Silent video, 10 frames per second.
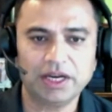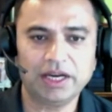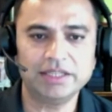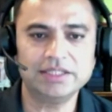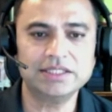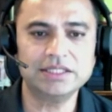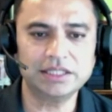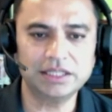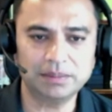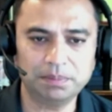a C
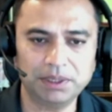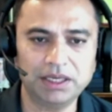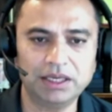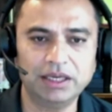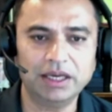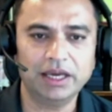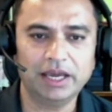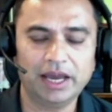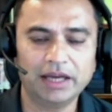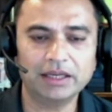D P
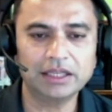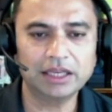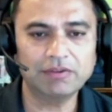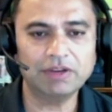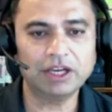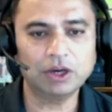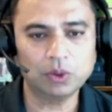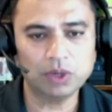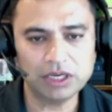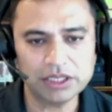and giving a
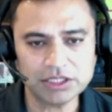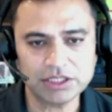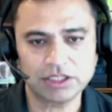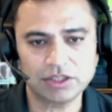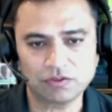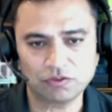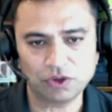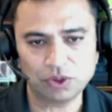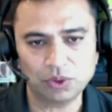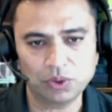holistic
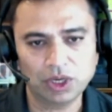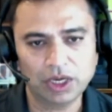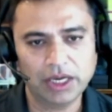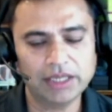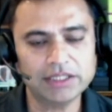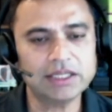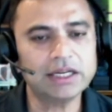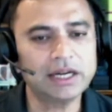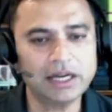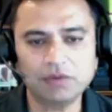view is a
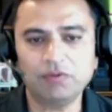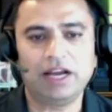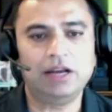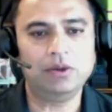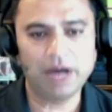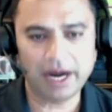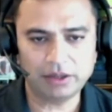great value add